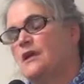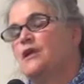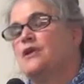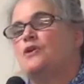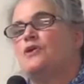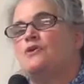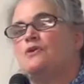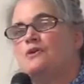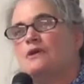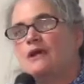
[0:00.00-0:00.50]

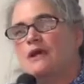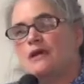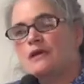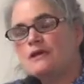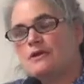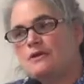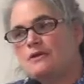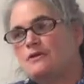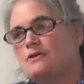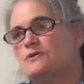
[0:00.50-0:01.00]
You
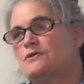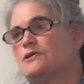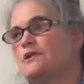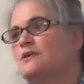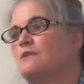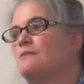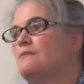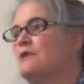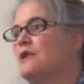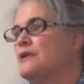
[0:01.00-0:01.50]
can use
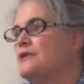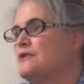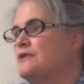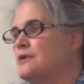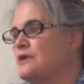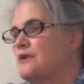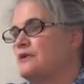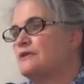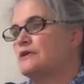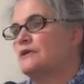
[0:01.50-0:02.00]
it when
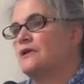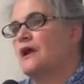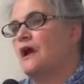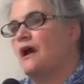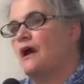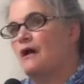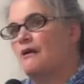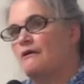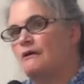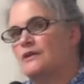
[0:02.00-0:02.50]
you go to
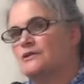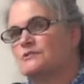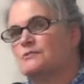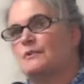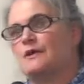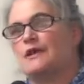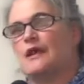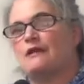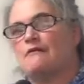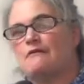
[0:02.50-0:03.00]
college,
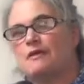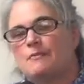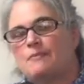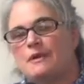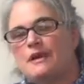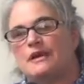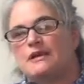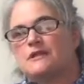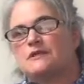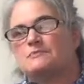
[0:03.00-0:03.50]
when
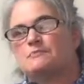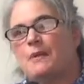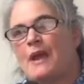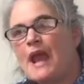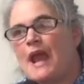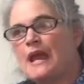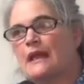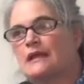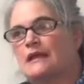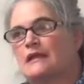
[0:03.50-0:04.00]
everybody's
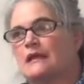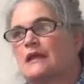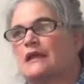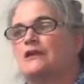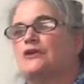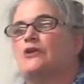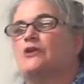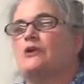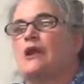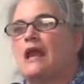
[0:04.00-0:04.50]

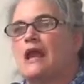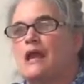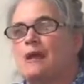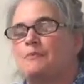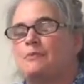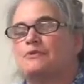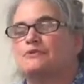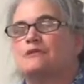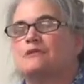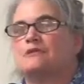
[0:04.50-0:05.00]
panicking, you're
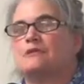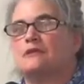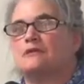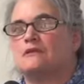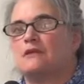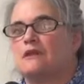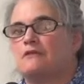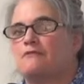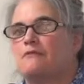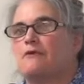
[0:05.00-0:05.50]
able to
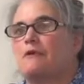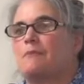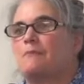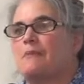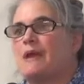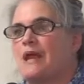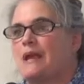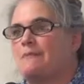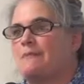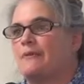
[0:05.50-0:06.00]
deliver a
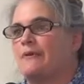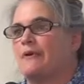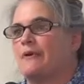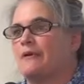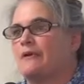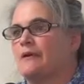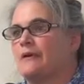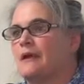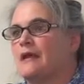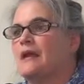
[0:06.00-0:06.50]

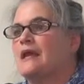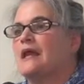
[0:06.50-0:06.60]
paper